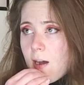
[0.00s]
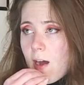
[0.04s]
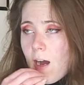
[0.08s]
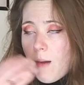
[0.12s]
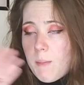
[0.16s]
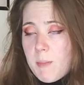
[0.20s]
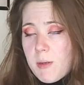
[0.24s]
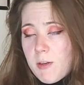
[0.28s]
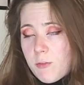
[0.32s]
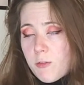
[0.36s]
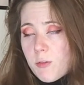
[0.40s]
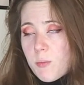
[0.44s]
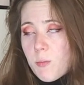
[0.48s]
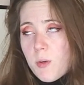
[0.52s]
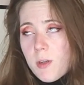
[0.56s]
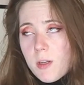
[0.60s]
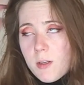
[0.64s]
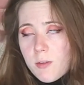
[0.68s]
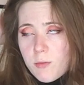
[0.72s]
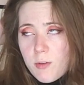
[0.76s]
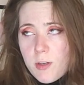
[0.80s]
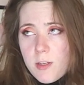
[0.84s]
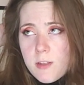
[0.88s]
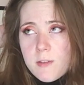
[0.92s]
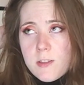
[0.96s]
I mean, from what
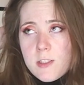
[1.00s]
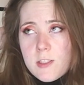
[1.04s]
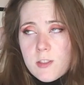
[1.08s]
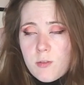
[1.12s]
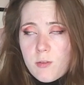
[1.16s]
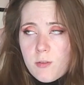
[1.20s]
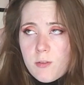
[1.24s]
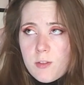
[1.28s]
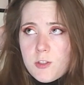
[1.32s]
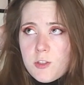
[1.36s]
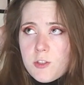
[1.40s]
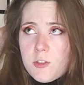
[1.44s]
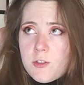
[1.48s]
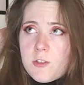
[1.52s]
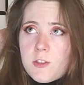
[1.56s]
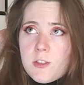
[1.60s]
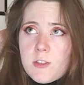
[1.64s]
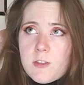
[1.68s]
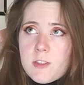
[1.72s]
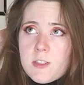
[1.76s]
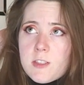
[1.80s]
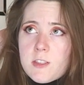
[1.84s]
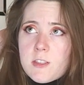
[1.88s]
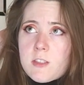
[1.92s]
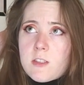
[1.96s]
I've read in these religions,
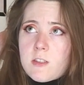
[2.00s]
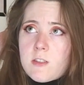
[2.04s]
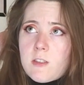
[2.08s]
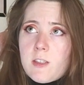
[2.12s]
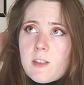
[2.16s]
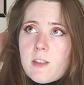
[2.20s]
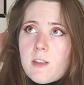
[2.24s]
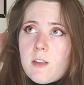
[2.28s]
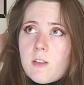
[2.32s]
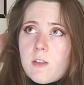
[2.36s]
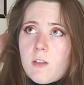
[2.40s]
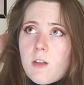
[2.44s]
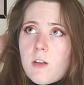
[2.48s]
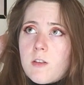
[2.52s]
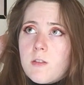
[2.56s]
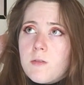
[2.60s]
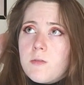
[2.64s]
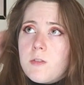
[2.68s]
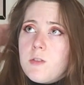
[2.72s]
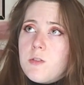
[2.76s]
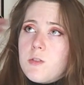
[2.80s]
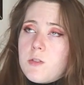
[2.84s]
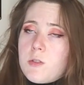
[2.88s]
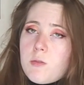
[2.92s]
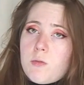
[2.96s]
there is a lot of
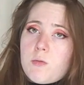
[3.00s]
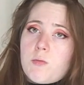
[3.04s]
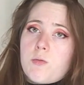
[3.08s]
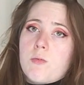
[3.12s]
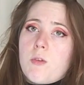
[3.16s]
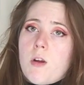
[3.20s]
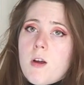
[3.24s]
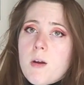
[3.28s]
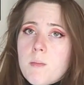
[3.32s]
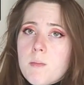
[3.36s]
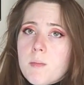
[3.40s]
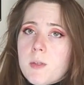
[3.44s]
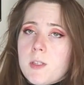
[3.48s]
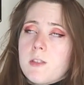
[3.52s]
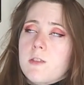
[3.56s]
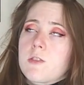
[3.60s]
use of rum.